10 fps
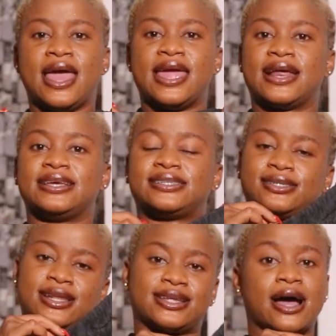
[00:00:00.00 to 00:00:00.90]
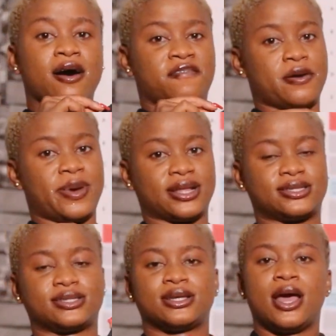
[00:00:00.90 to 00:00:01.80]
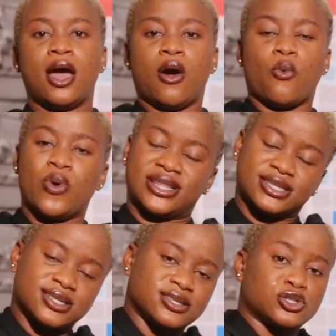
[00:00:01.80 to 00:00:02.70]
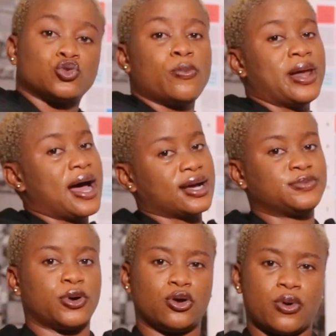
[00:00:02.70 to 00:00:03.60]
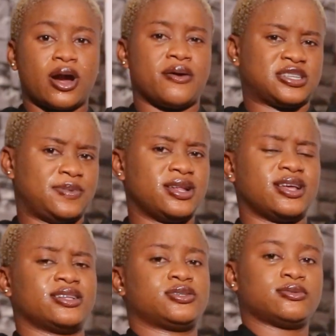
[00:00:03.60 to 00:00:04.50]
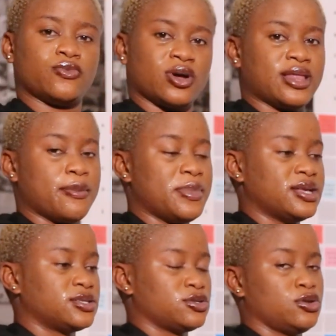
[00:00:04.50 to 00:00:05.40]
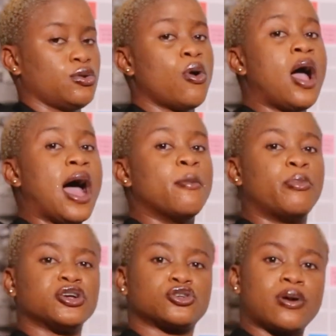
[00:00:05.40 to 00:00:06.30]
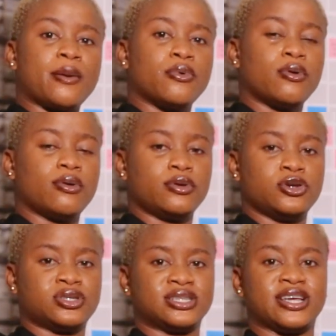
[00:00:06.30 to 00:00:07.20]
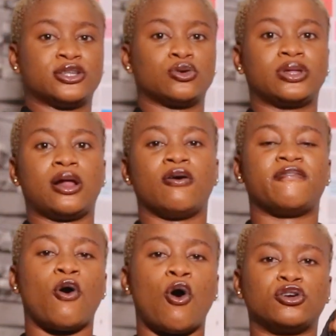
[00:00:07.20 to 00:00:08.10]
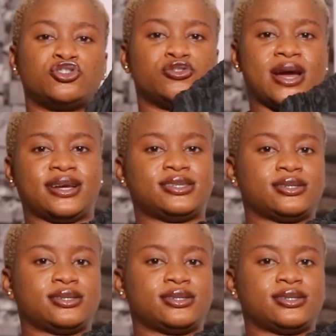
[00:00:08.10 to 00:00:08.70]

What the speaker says: English letter alphabets with two blanks. But don't worry, I'll explain what that means to you. But Scrabble uses a total of 100.